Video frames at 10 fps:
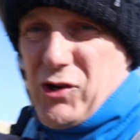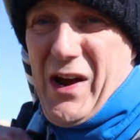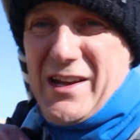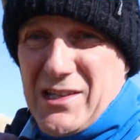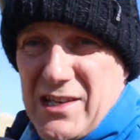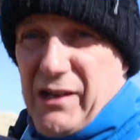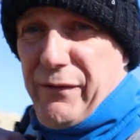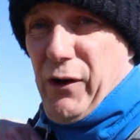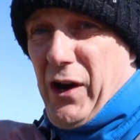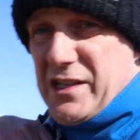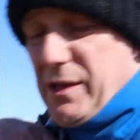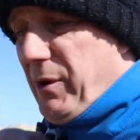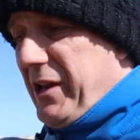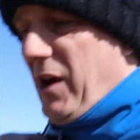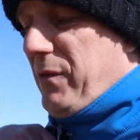been a greater deal of variety,
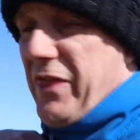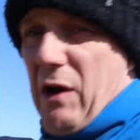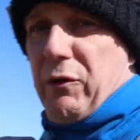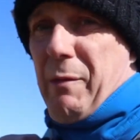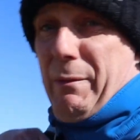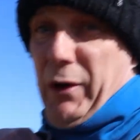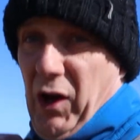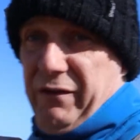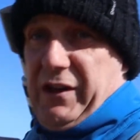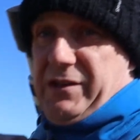but you know, that would have made my life